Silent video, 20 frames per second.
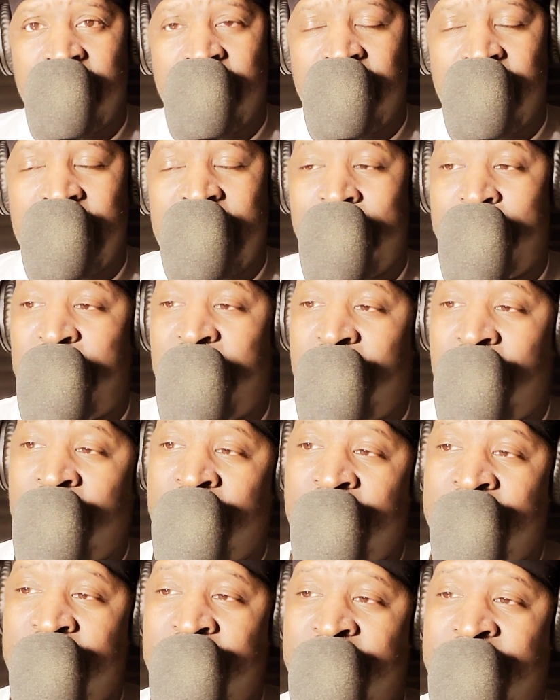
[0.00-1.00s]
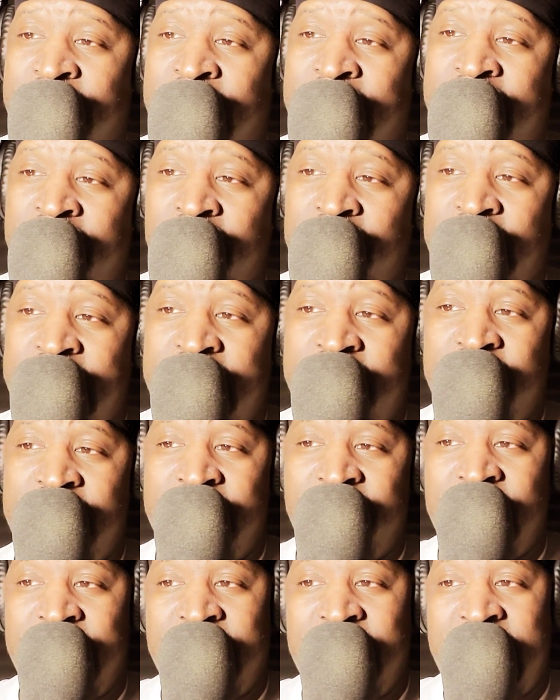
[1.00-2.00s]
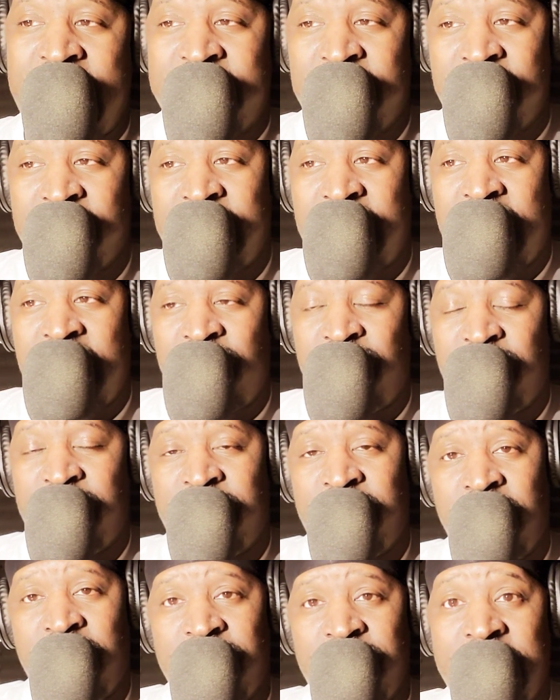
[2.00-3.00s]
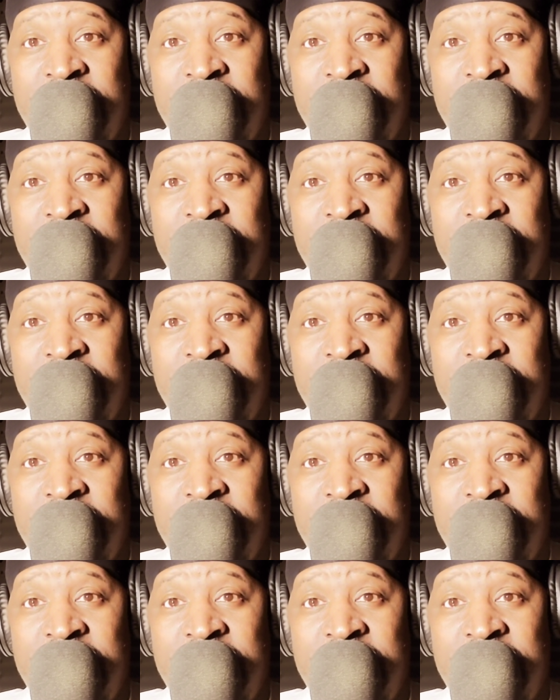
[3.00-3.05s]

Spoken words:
It appears it's the same thing that they got in line for Surf.